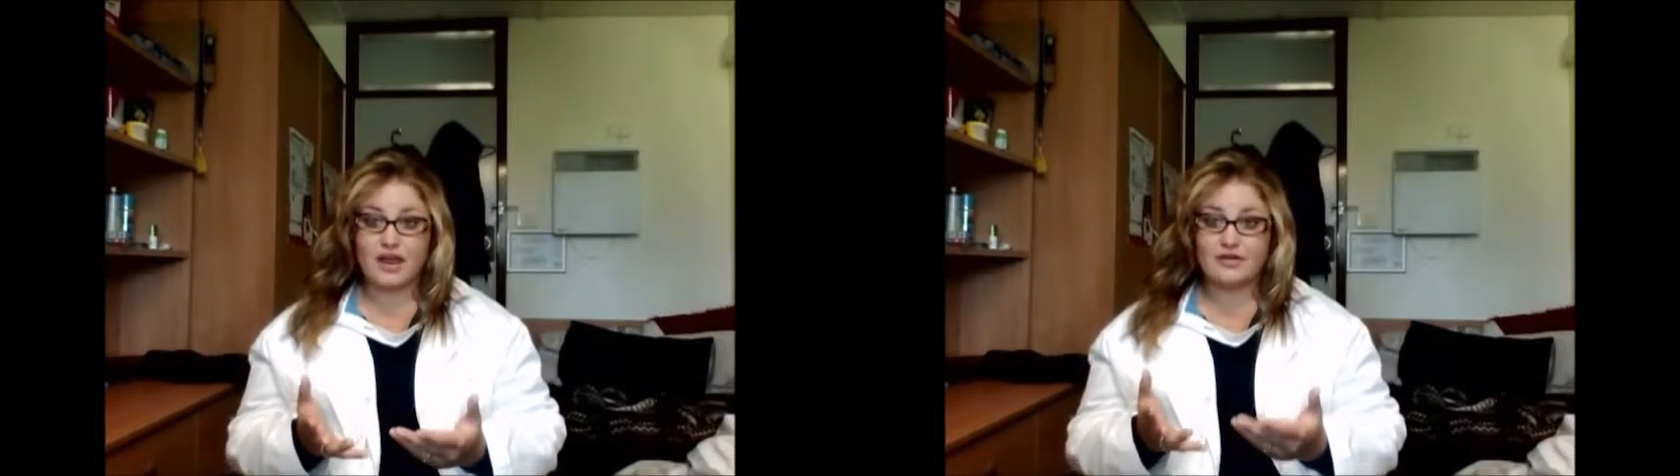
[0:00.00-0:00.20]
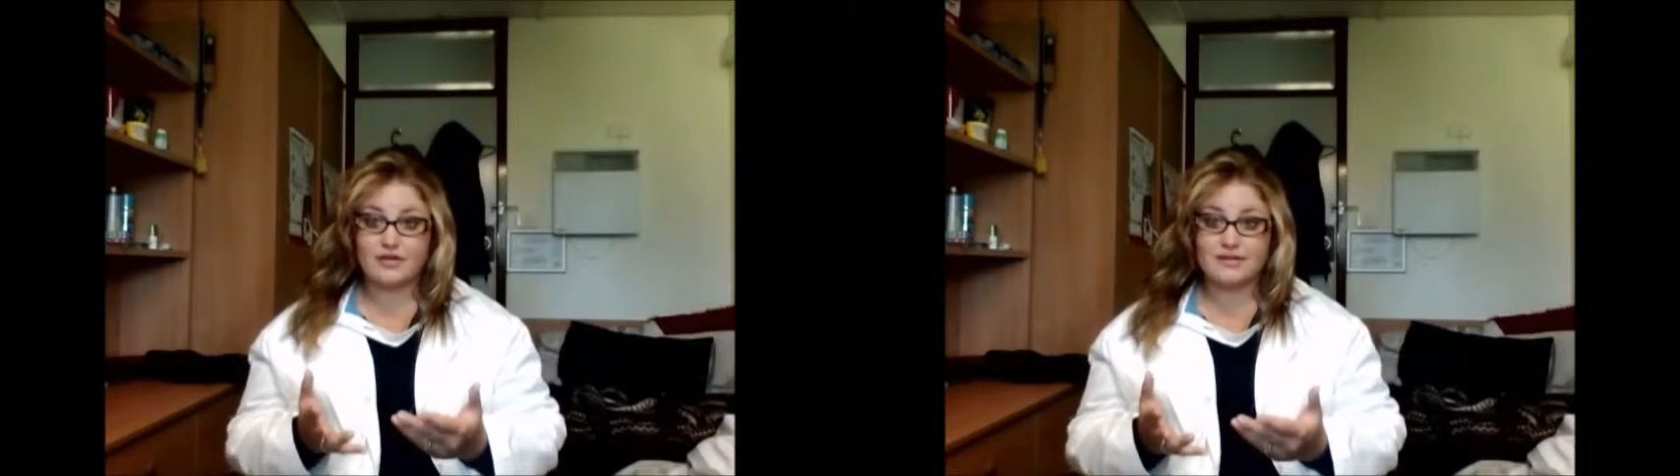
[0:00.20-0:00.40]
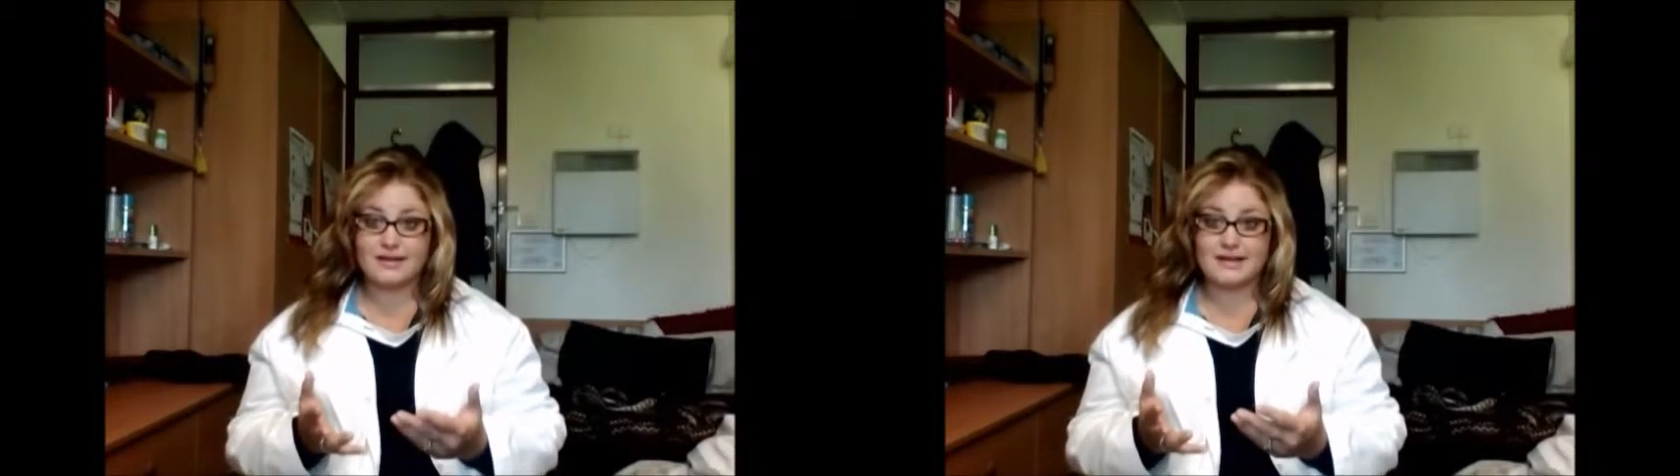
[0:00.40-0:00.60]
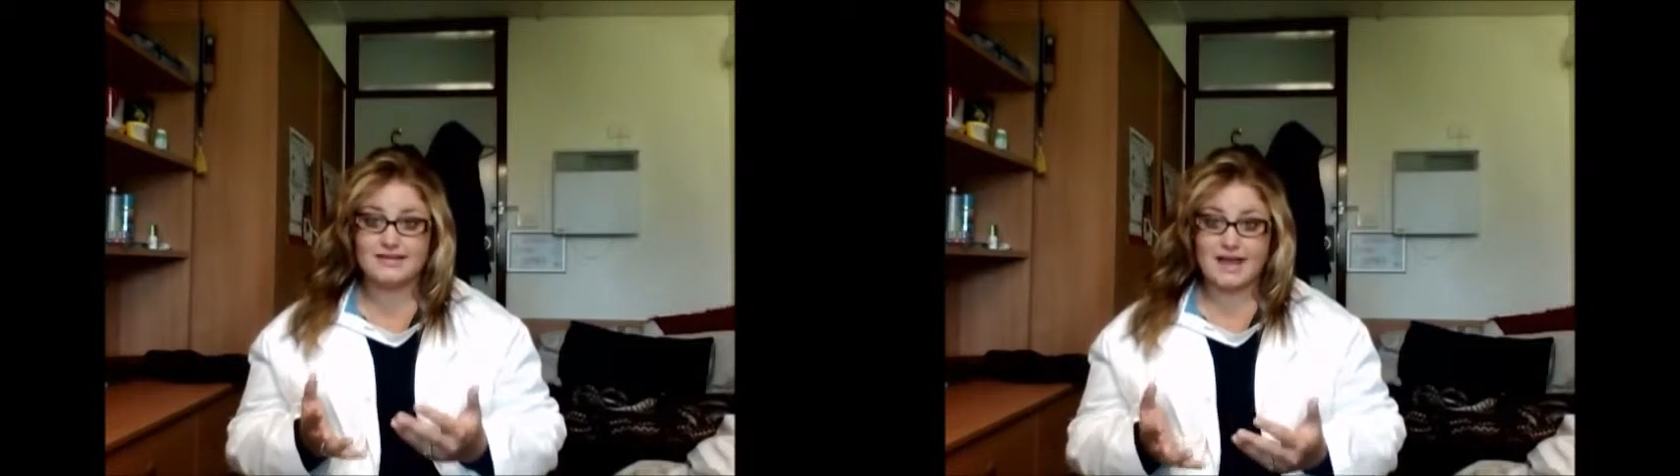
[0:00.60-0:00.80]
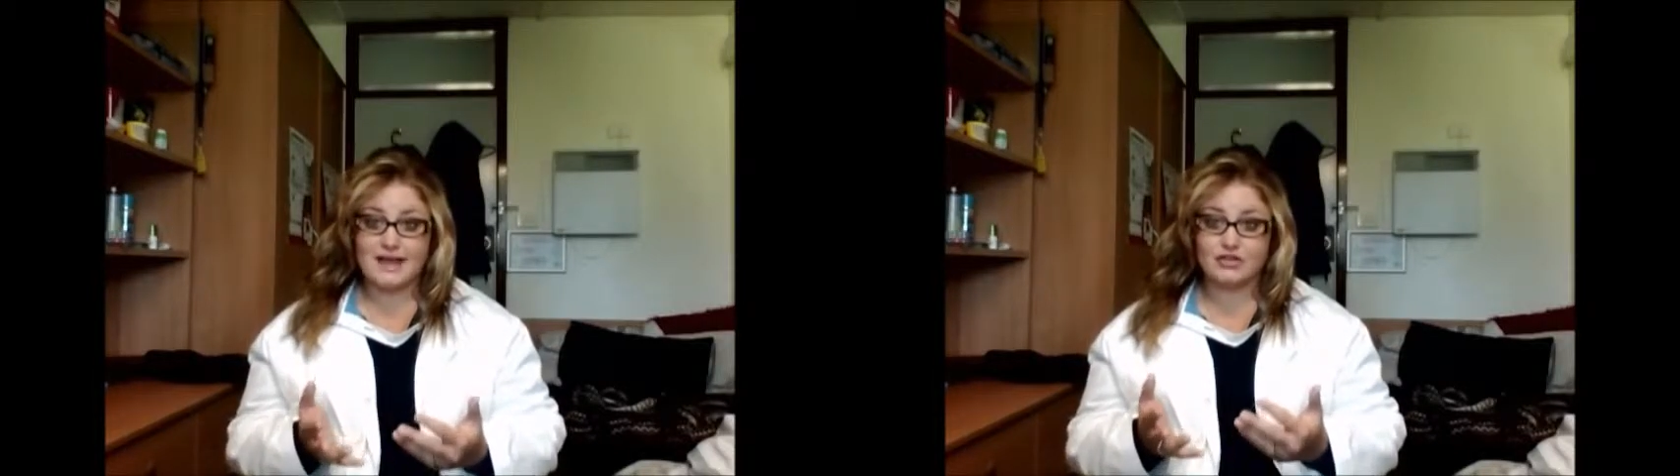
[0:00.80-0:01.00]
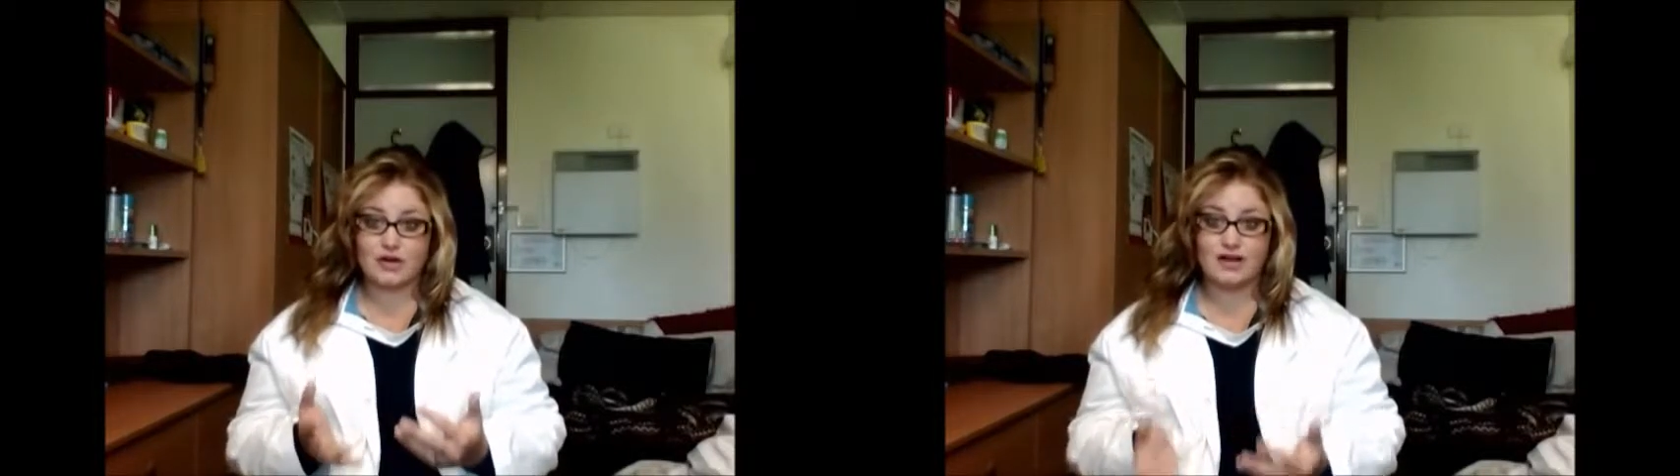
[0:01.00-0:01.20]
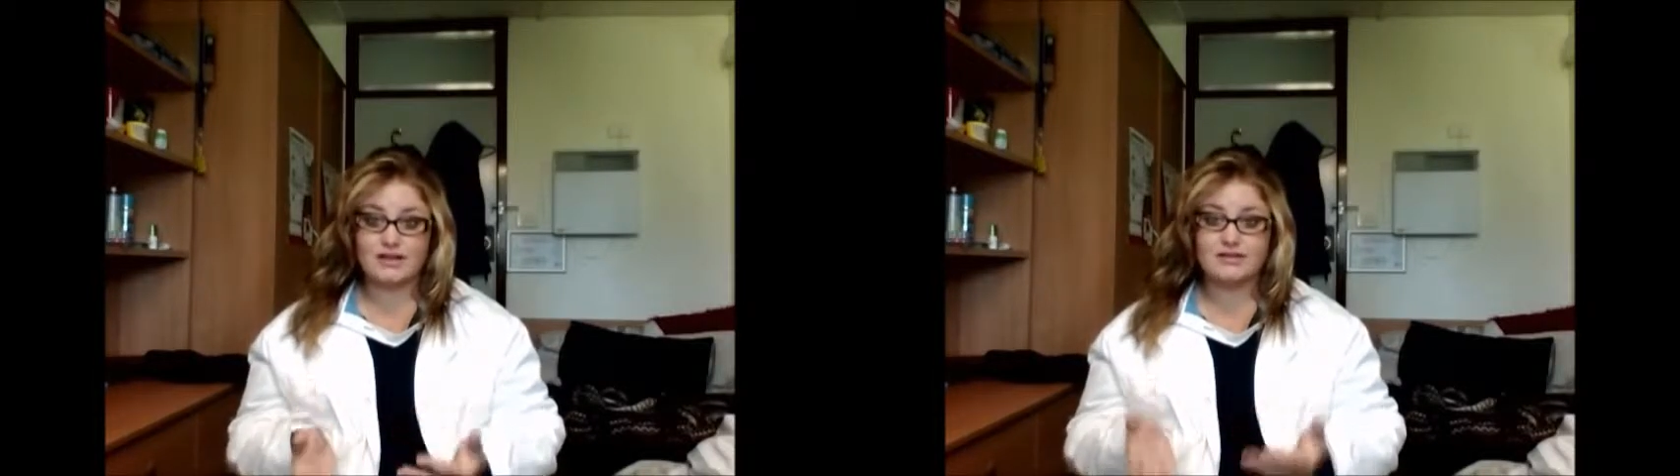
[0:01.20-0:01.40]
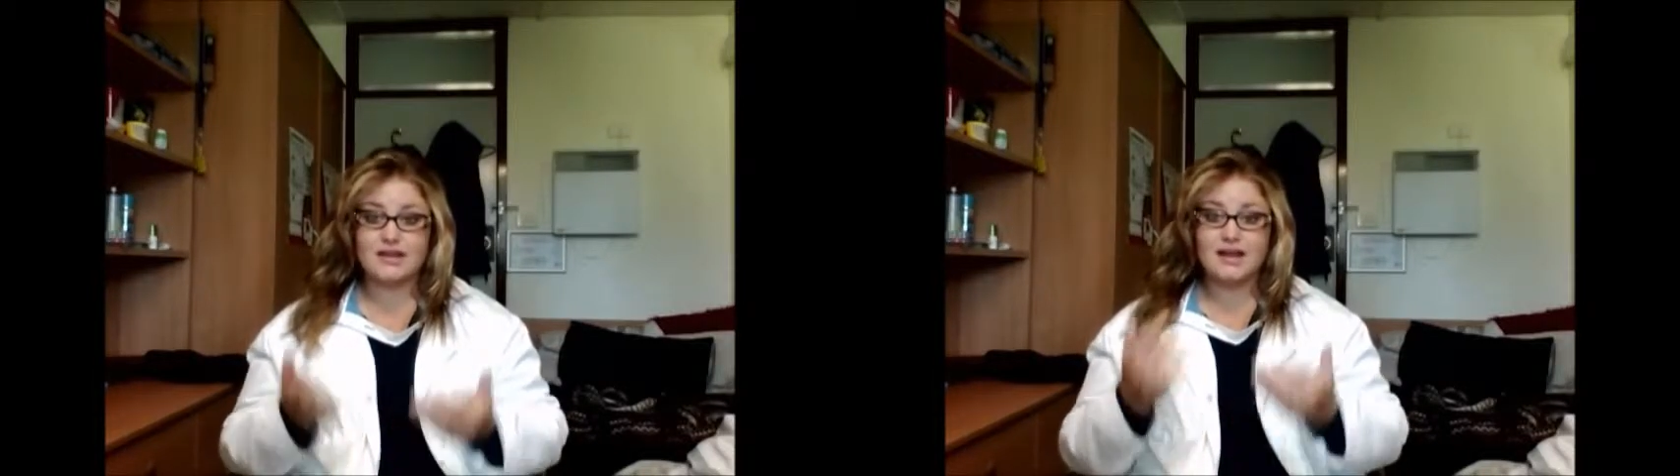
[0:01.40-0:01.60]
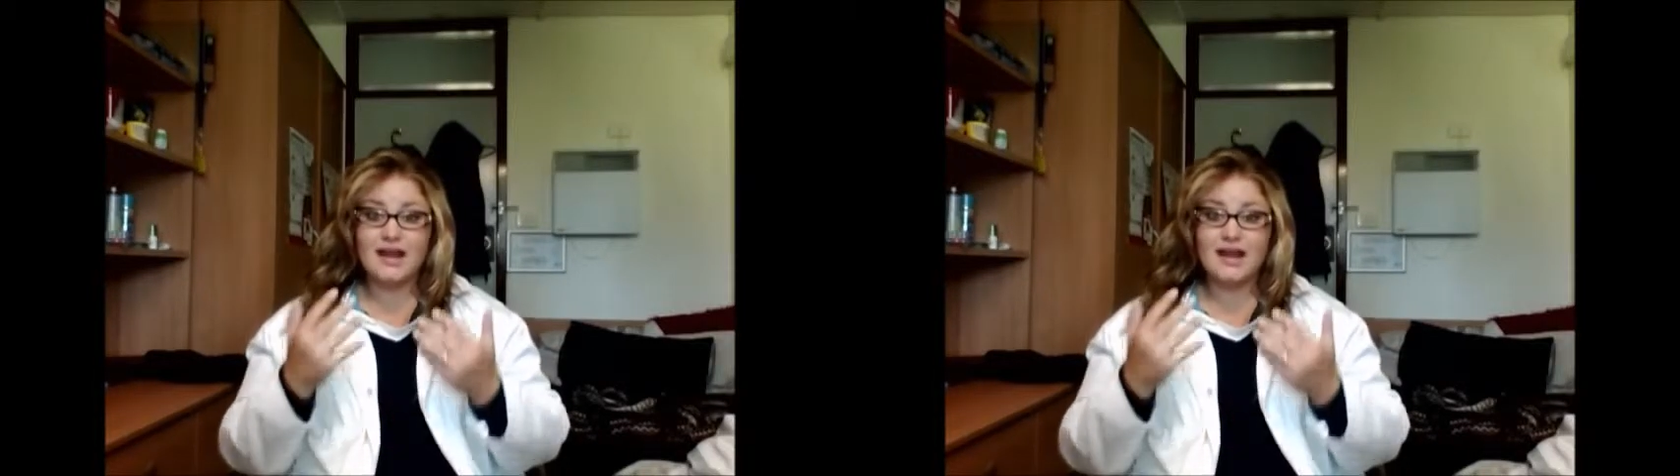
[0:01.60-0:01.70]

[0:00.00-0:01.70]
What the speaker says: aeroseeds extracts,